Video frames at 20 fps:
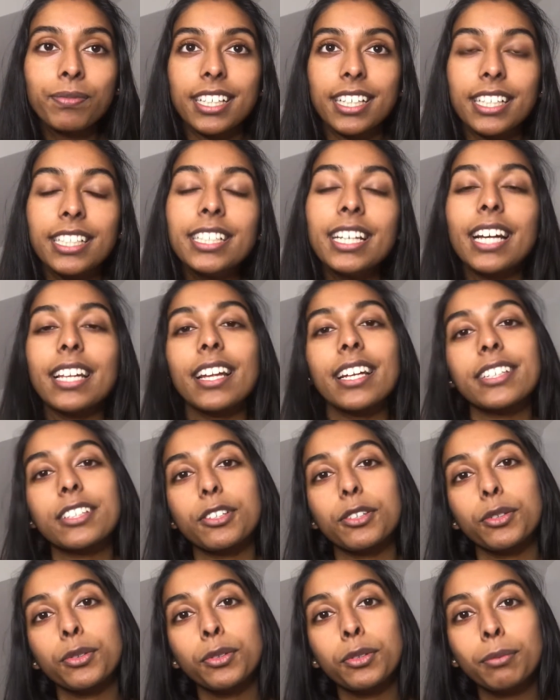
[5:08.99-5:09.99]
Yeah, like
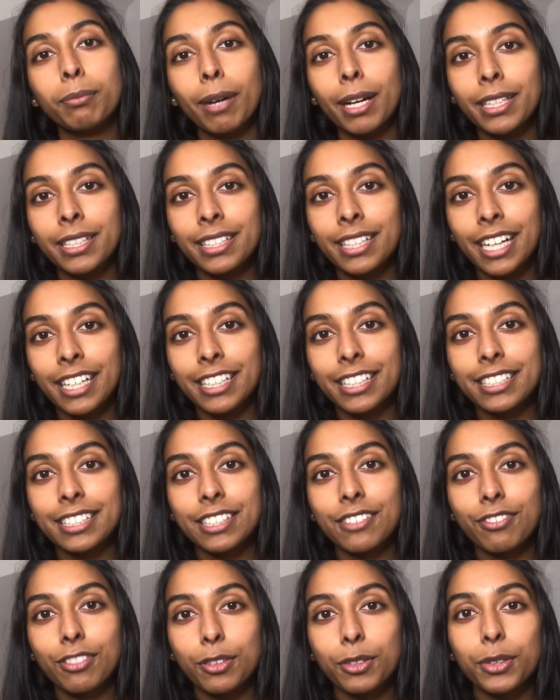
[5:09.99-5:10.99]
all my
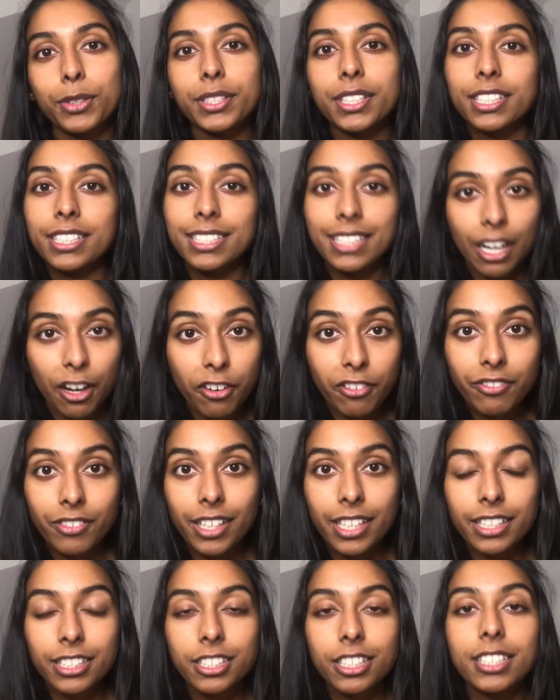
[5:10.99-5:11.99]
negative thoughts are
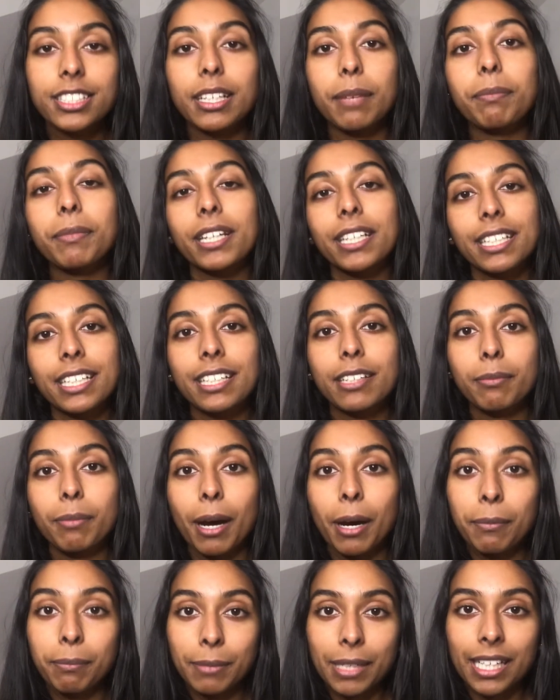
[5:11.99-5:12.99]
selfish because I'm thinking
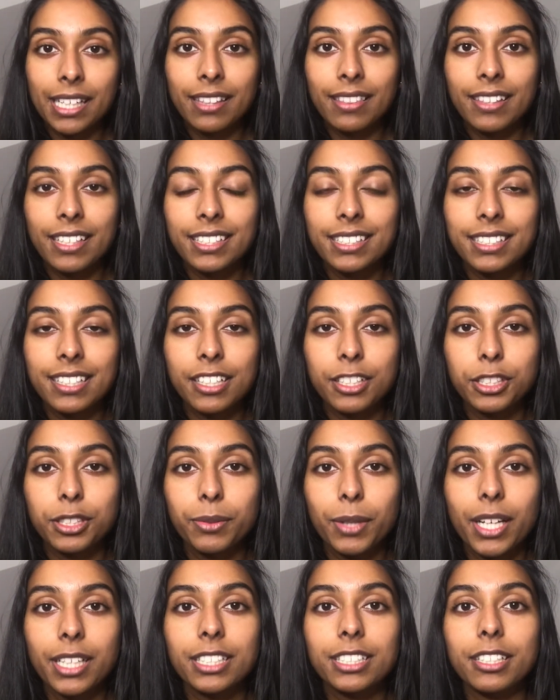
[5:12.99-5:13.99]
about me in this
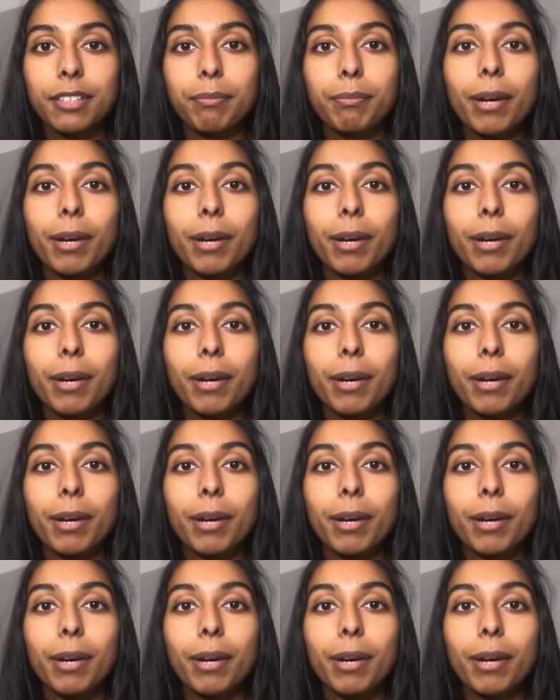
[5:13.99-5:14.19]
situation,